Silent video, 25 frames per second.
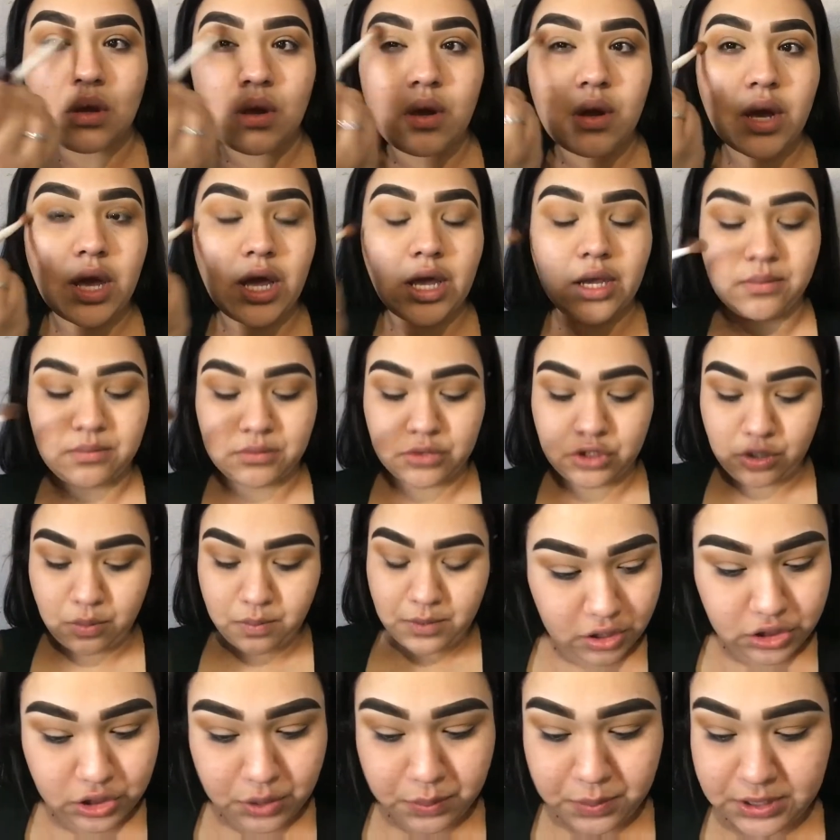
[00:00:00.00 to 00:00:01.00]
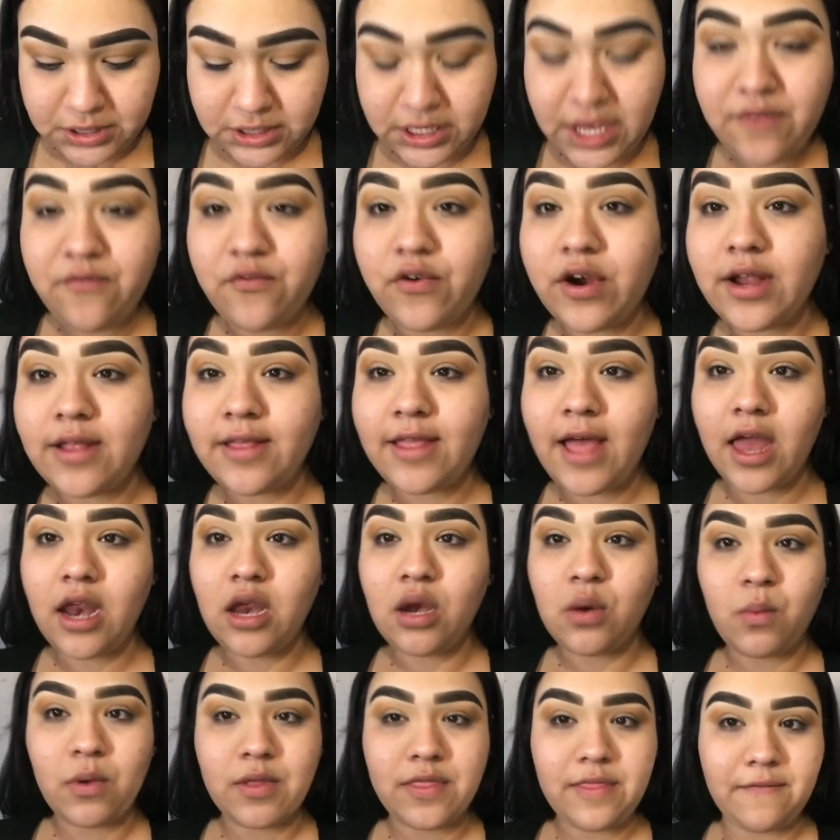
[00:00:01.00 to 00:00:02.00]
Okay, so once I've worked that
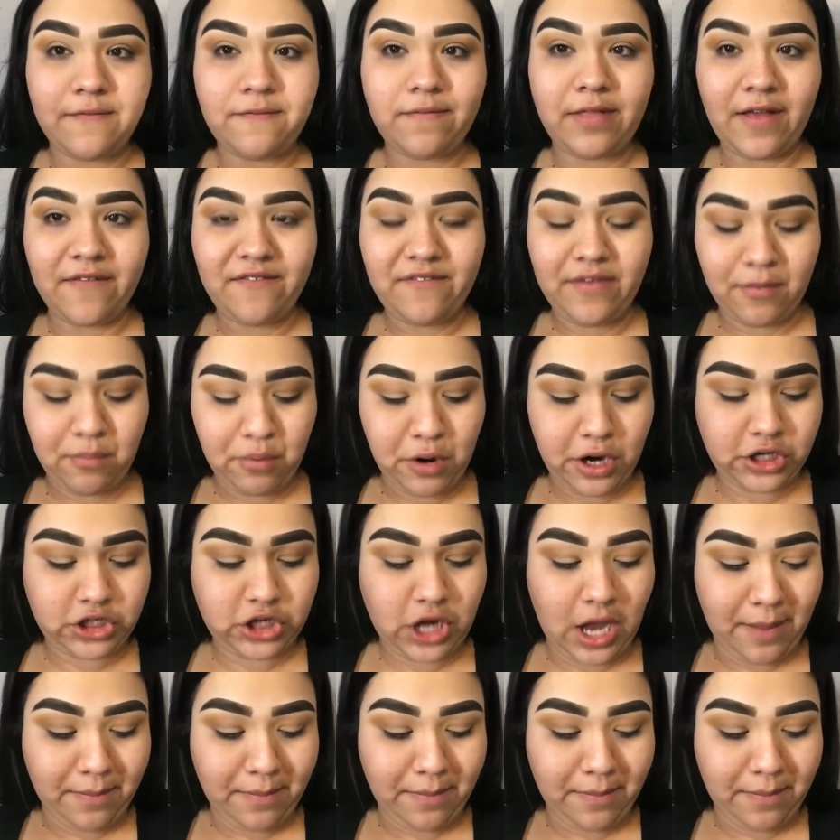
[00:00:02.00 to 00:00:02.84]
in with the fluffy brush,